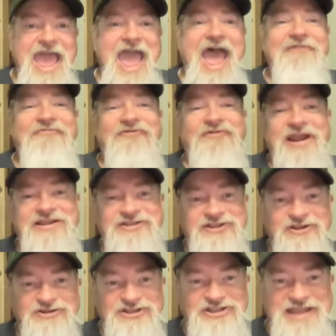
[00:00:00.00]
at
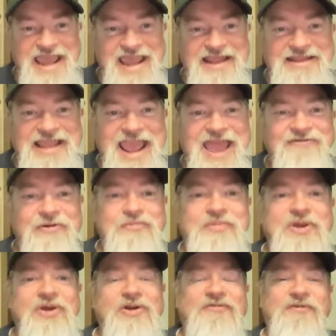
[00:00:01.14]
Fresno State. They have a
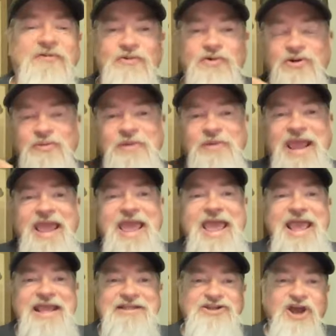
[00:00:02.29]
beautiful room.
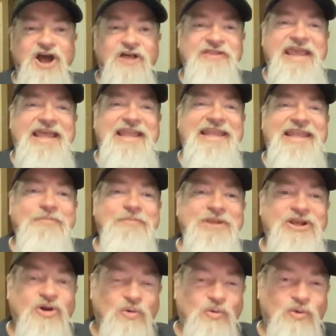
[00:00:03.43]
It's called the
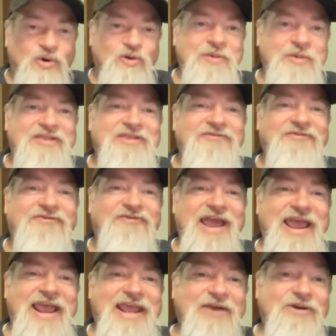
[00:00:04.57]
Elliptical Room in the
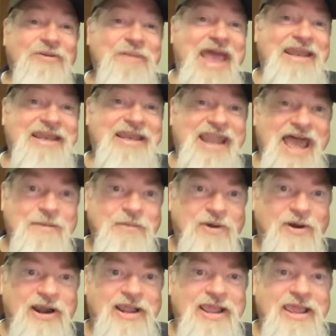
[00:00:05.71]
Henry Madden
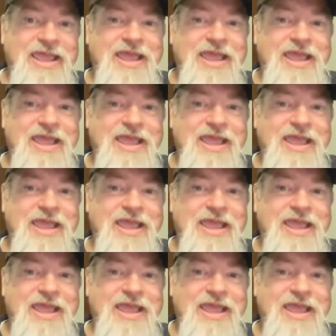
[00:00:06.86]
Library,